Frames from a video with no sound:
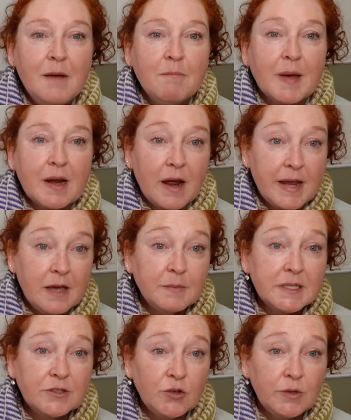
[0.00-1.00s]
But I am
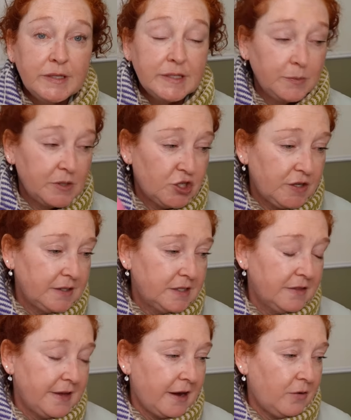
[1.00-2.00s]
slowly switching to
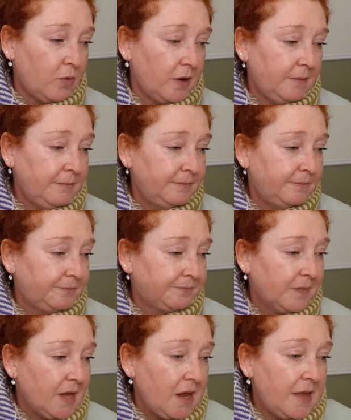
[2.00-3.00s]
that one.
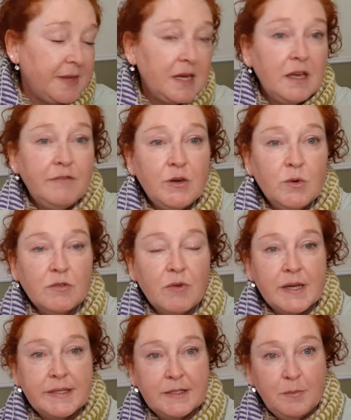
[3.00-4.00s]
And they give you a
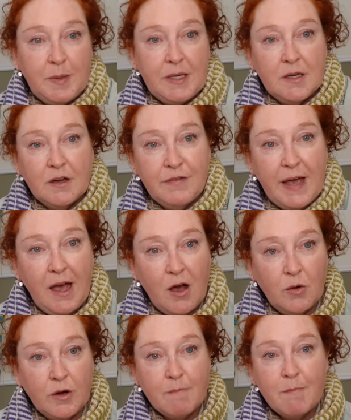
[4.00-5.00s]
recipe of
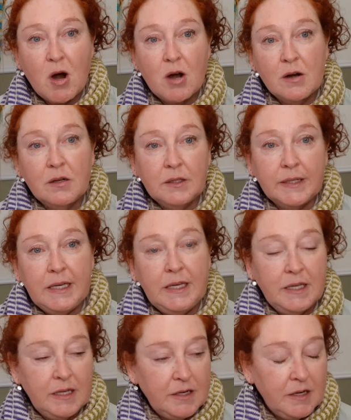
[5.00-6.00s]
how to marl
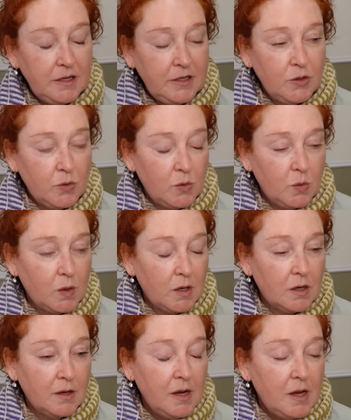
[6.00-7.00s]
in
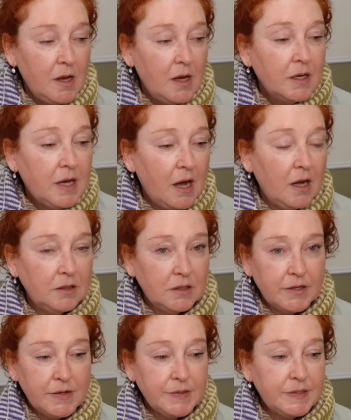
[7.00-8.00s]
your
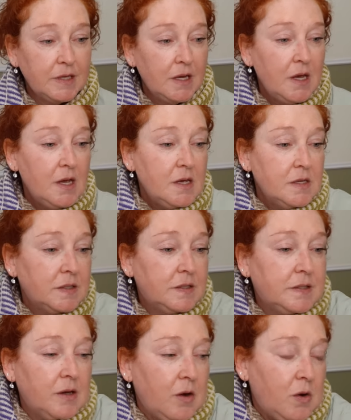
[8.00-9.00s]
colors.
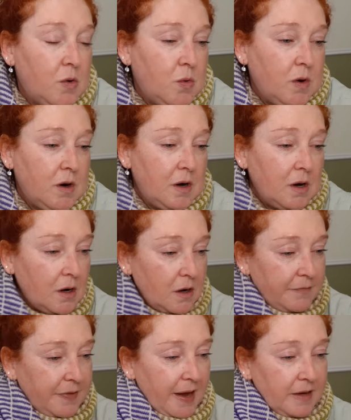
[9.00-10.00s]
So
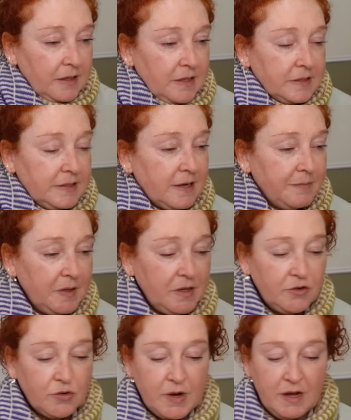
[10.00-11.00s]
that is something
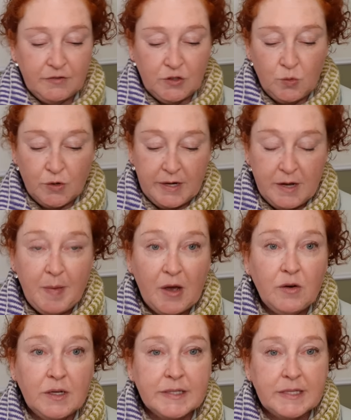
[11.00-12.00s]
you don't have to worry
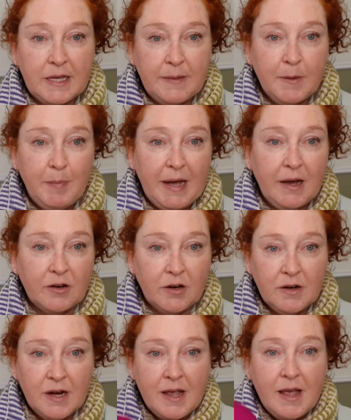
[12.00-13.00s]
about. It's in the
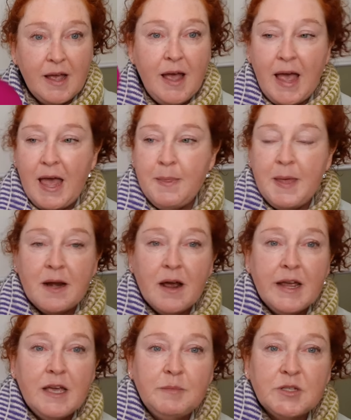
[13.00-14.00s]
pattern. And then I
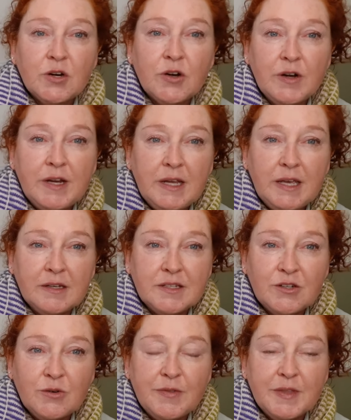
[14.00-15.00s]
am turning
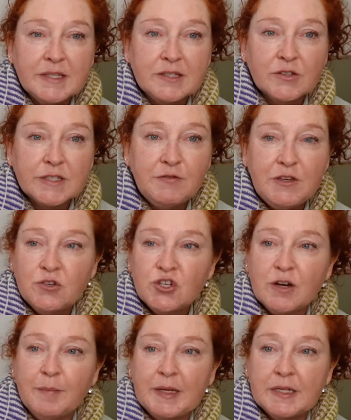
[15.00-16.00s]
into, and this looks
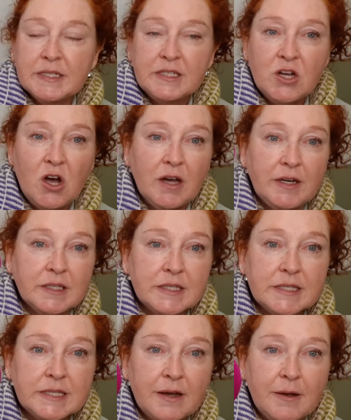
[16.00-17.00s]
fuchsia, but it's not.
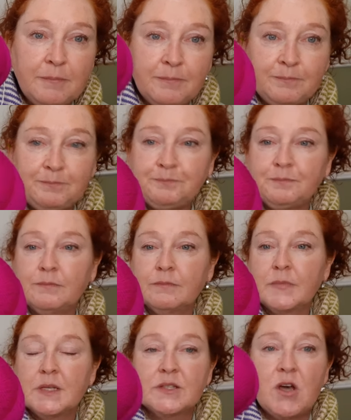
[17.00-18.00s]
It's
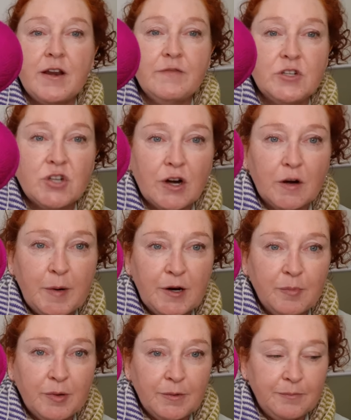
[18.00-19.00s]
kind of a dark
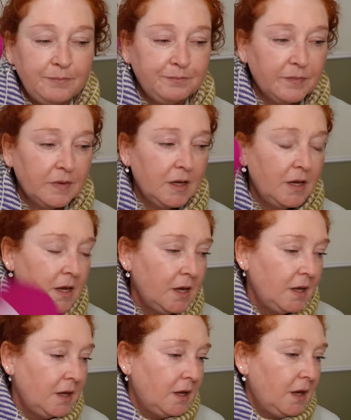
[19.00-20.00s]
purple.
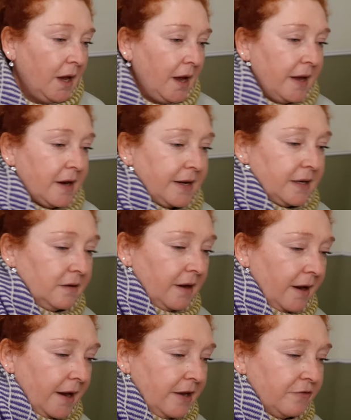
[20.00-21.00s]
And I
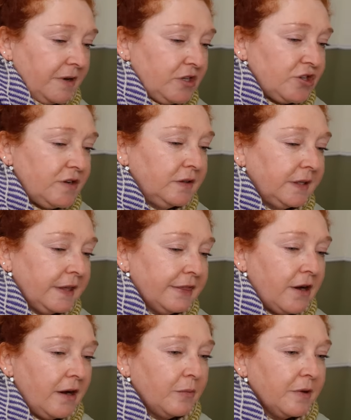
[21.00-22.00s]
originally
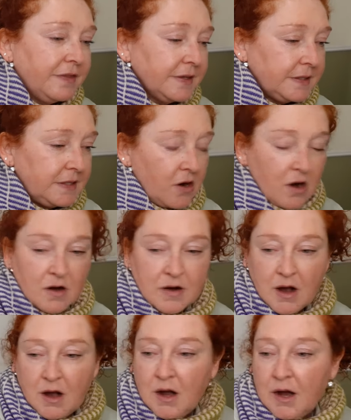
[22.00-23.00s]
thought with this yarn,
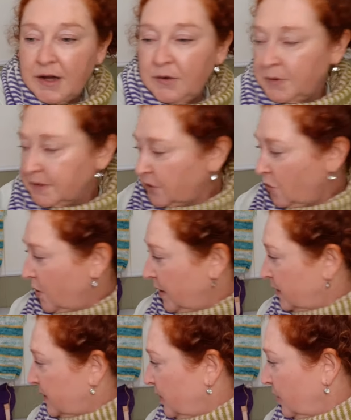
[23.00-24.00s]
I was
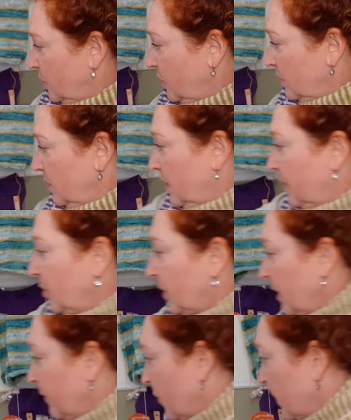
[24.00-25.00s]
going to, oh, I'm
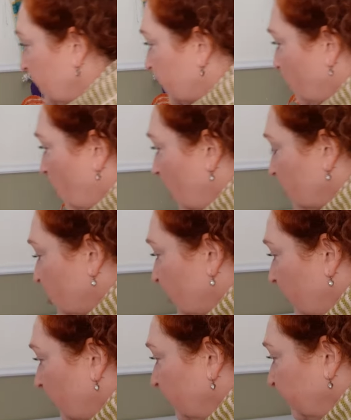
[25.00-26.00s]
looking for my swatch
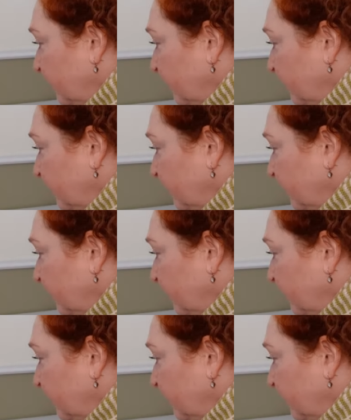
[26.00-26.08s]
here.